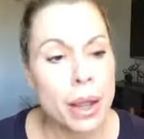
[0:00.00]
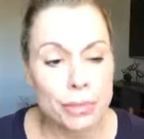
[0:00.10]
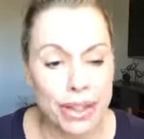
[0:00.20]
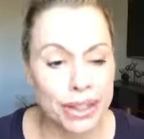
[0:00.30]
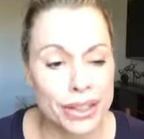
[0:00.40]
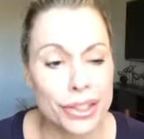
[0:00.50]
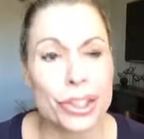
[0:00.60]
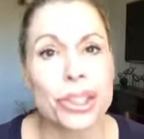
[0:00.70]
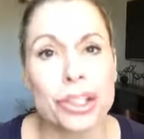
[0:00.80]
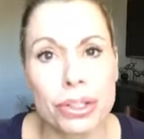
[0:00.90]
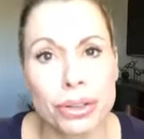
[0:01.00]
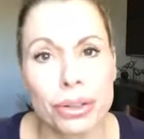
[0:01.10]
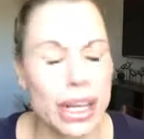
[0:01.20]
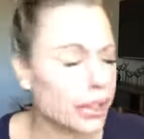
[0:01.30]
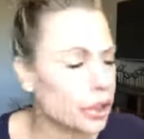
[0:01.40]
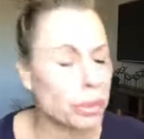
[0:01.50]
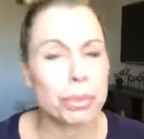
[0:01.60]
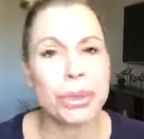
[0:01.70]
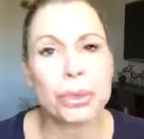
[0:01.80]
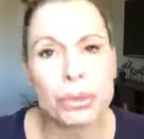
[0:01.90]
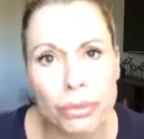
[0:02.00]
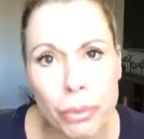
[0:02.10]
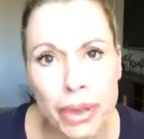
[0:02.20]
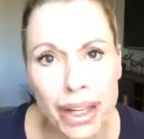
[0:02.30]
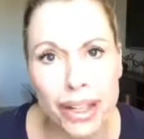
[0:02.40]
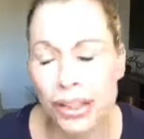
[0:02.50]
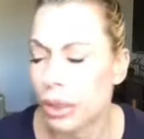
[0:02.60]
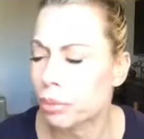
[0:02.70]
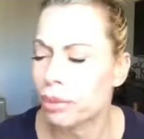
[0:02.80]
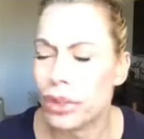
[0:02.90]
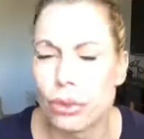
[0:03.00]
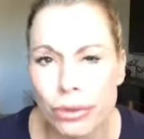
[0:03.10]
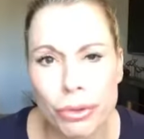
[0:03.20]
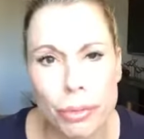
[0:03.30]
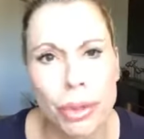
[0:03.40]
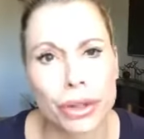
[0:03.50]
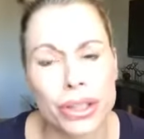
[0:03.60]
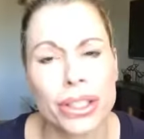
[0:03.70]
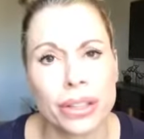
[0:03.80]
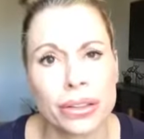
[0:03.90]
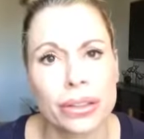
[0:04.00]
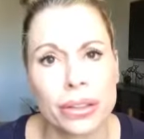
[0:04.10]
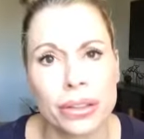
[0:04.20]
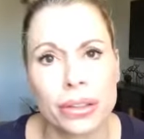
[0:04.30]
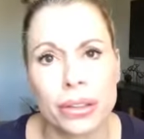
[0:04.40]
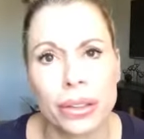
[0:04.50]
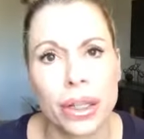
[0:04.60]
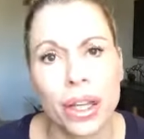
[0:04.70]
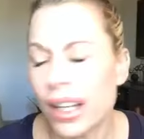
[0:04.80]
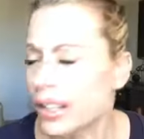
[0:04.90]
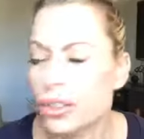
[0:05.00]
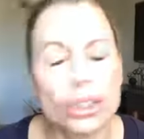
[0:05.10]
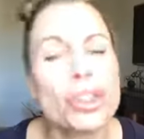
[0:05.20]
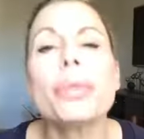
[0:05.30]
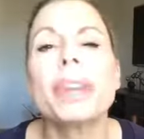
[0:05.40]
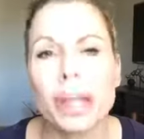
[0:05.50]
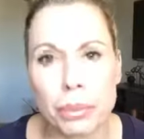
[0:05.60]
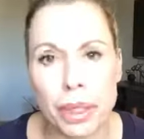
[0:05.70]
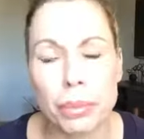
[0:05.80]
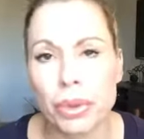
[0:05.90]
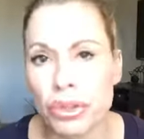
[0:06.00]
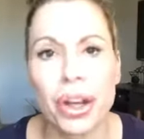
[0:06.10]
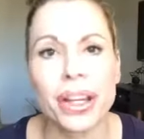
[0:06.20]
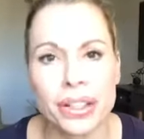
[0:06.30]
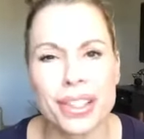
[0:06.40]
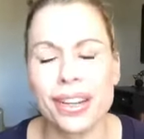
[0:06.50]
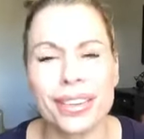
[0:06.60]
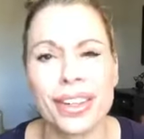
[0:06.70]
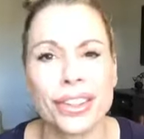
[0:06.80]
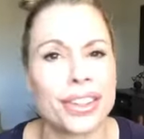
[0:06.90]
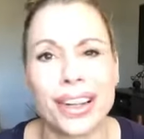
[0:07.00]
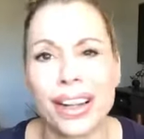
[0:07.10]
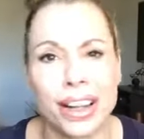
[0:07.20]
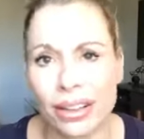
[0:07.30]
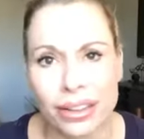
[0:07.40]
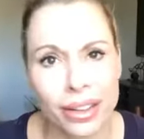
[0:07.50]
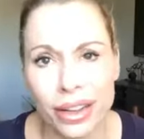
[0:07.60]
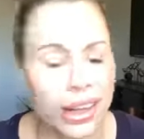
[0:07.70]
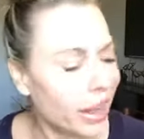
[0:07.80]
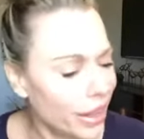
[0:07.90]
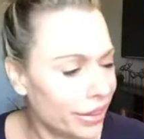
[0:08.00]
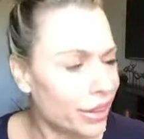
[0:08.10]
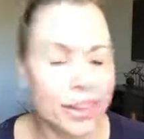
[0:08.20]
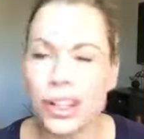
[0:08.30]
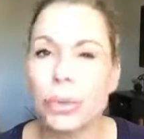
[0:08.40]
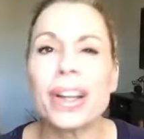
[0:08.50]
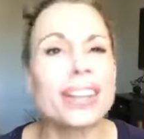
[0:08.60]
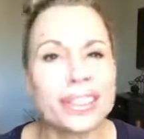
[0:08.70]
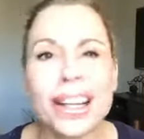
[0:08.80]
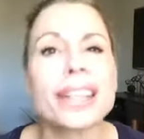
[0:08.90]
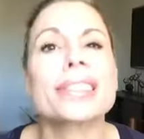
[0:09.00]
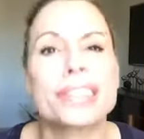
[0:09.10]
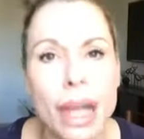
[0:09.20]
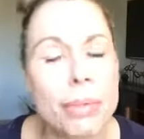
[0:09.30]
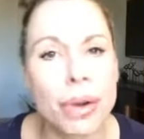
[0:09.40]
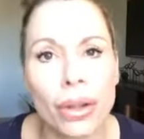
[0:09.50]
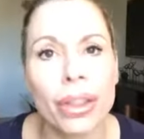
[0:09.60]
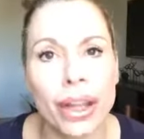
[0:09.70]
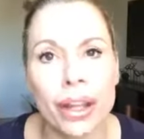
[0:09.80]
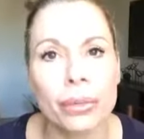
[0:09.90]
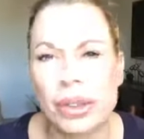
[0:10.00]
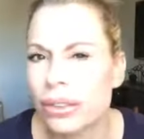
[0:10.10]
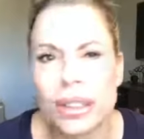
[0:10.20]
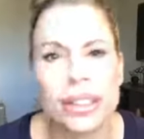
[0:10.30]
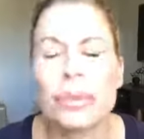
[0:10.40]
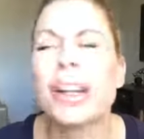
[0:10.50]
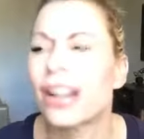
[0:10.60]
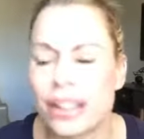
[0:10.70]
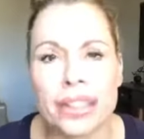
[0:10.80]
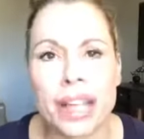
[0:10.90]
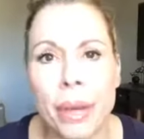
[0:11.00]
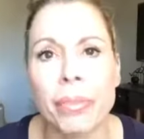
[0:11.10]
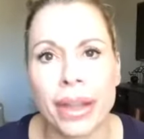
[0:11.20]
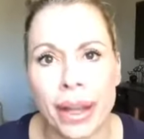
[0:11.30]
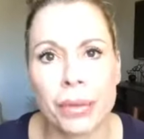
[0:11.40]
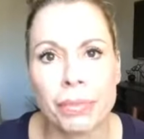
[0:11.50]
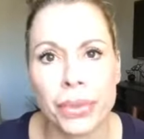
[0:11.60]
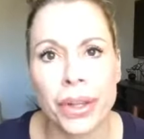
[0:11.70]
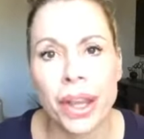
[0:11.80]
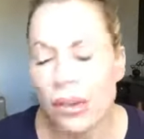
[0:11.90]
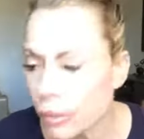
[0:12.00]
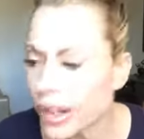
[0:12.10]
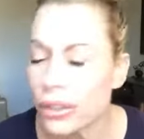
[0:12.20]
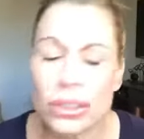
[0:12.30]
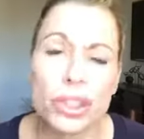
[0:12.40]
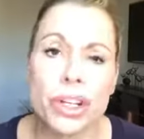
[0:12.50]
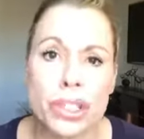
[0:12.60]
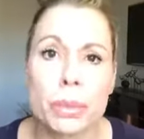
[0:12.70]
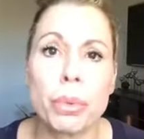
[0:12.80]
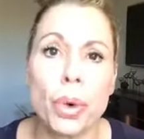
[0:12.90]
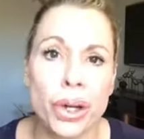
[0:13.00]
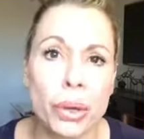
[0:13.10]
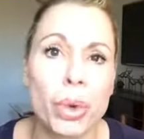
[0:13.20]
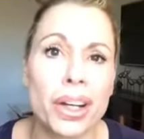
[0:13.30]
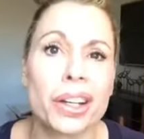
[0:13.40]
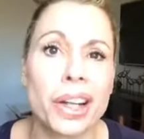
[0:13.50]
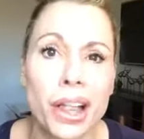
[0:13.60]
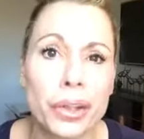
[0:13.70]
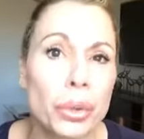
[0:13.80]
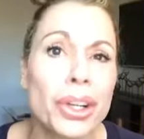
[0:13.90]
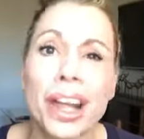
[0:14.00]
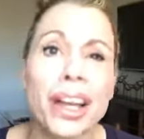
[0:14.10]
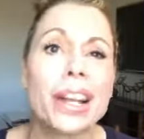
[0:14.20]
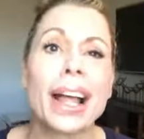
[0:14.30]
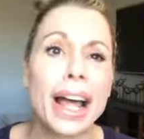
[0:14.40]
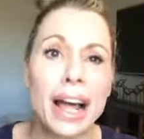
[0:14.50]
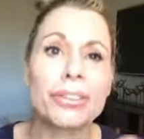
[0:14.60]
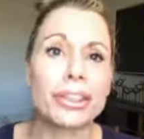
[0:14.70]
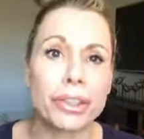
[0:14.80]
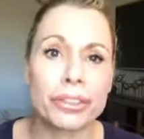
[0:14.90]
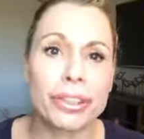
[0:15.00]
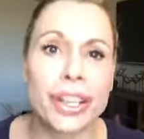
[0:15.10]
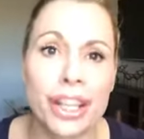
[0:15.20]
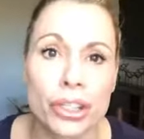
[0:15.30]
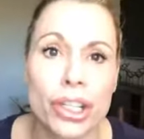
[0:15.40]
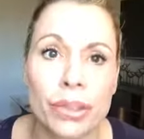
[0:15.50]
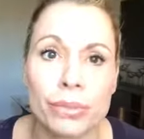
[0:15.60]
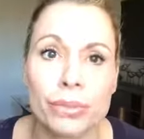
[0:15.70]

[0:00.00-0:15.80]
Because it's you. And you're a beautiful being. You're a beautiful person. And there's too many people trying to tell you you're not. And, you know, we just got to stop all that. We really, we got to stop that. If we don't start supporting one another, we're not going to have a unification.